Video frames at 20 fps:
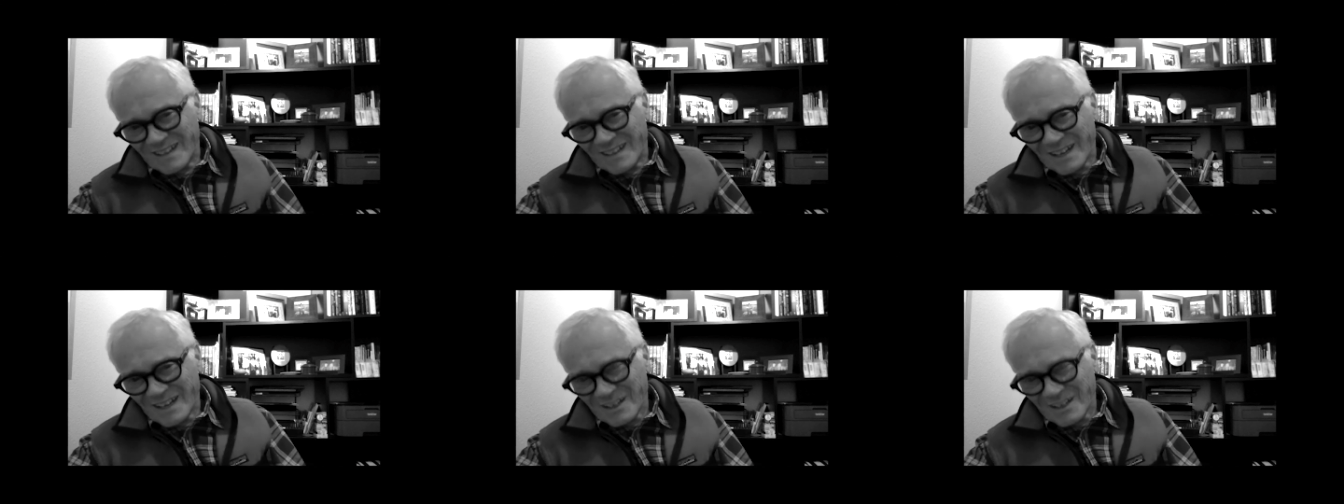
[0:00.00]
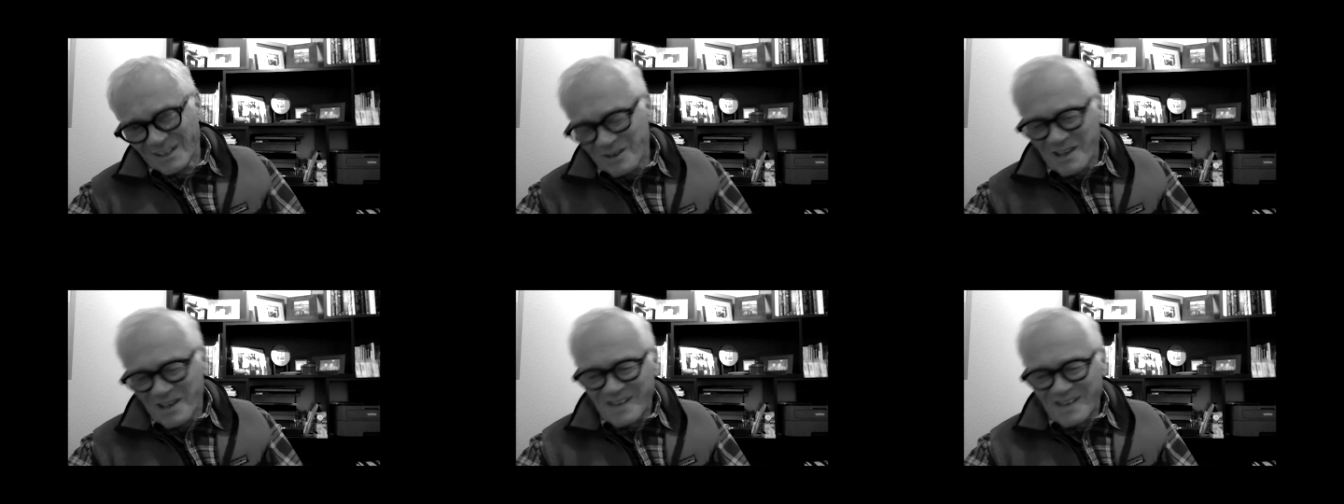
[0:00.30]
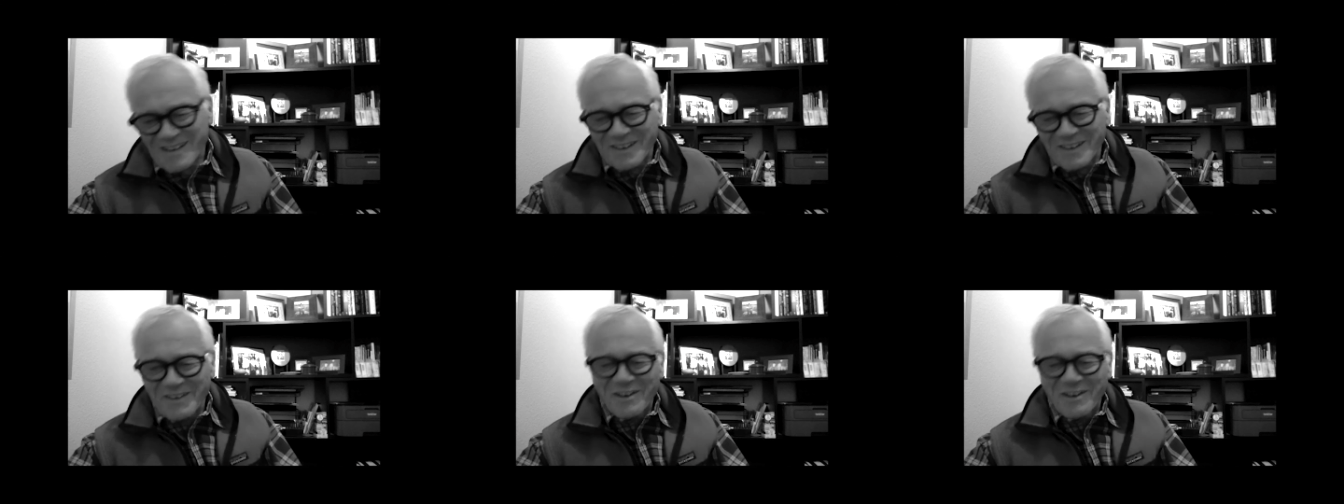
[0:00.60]
you,
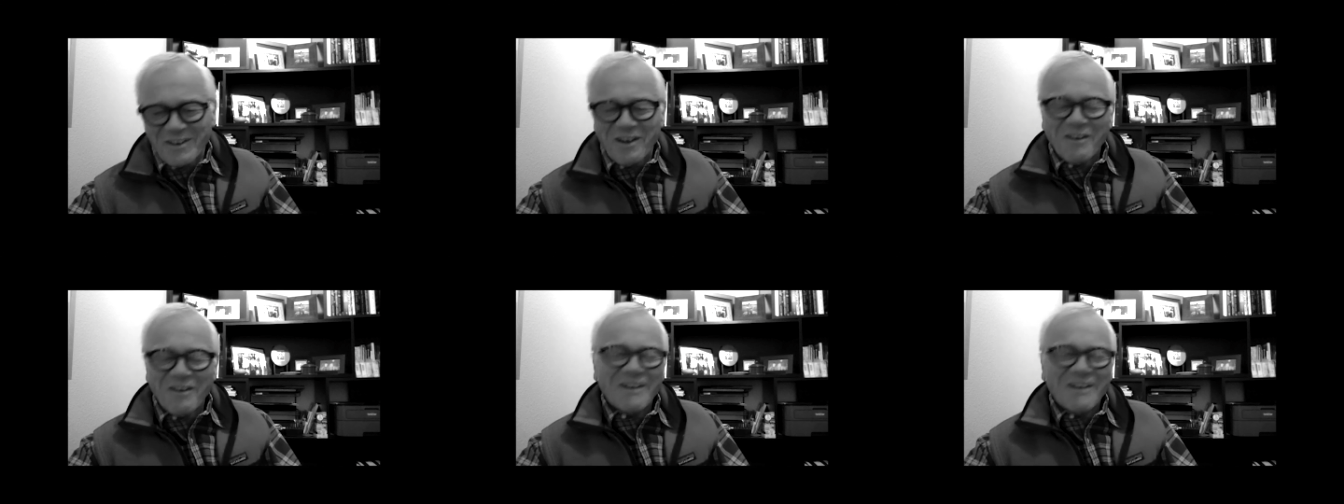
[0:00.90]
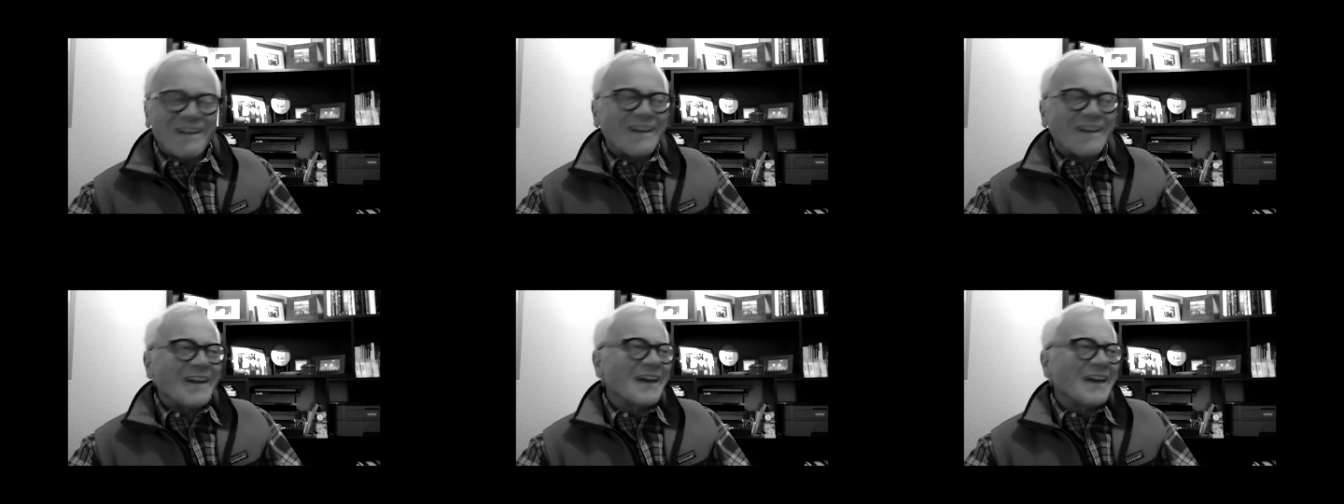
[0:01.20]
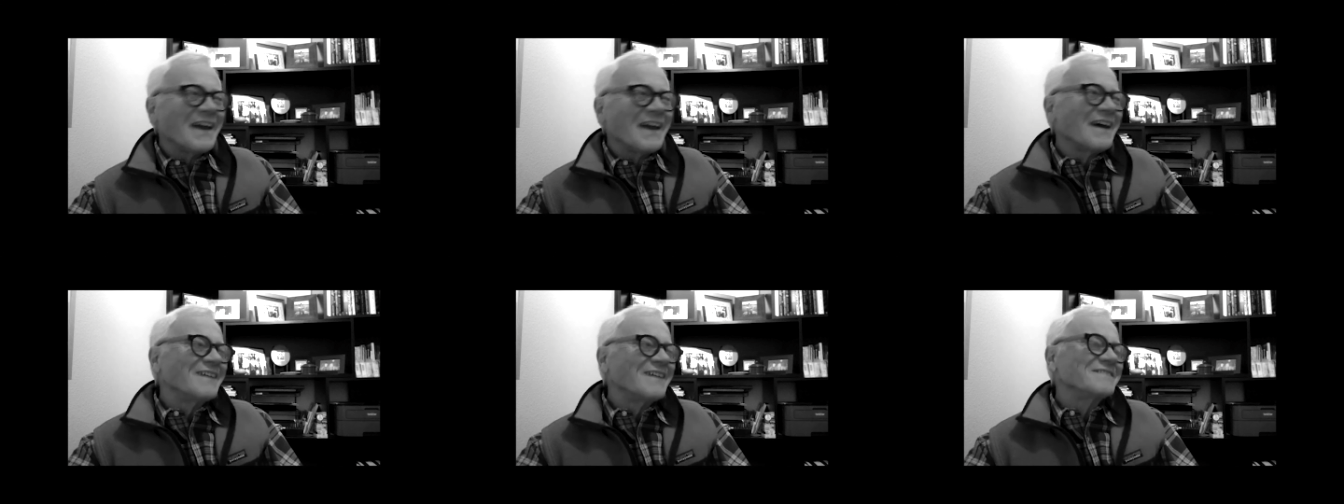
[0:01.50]
know,
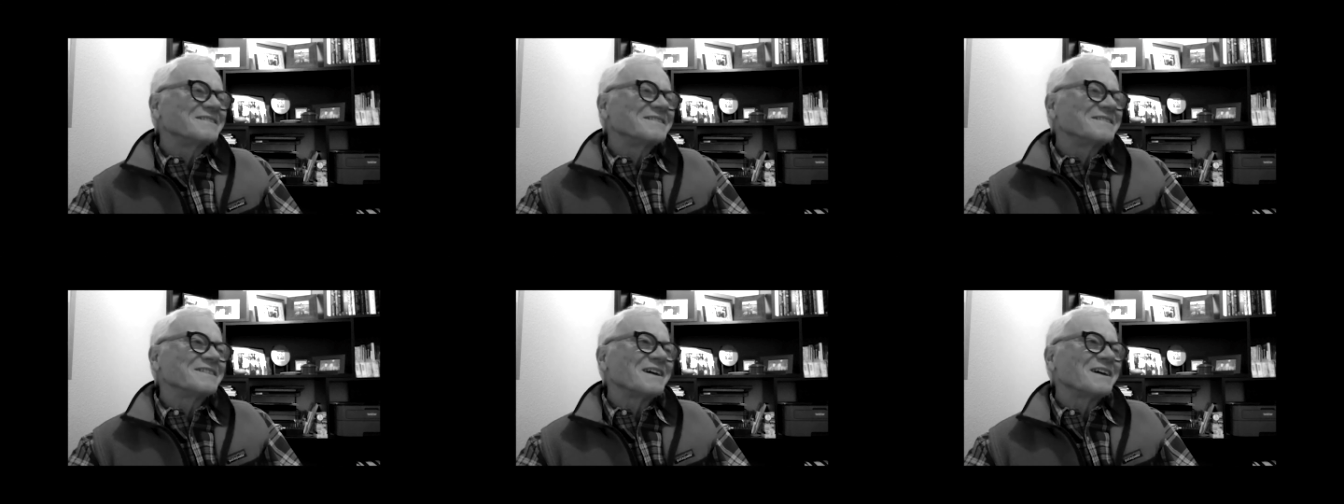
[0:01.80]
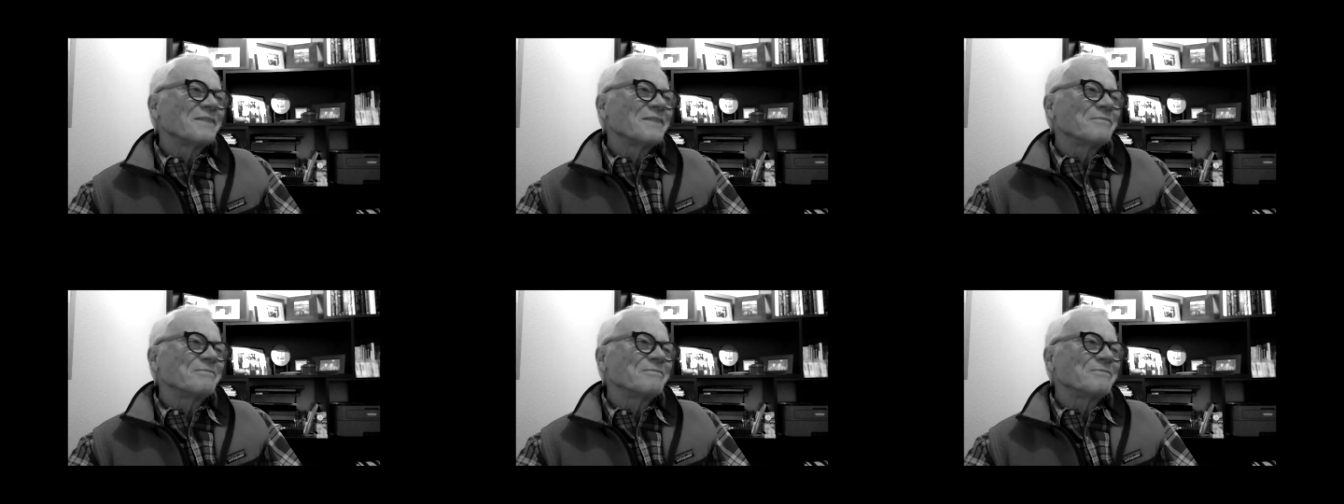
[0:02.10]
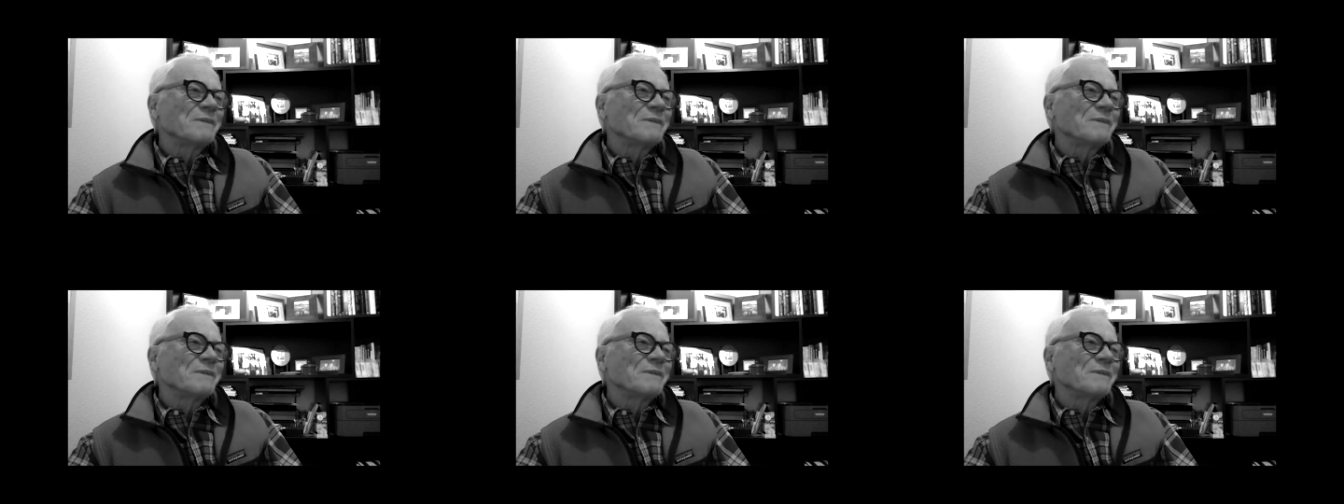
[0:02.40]
and uh,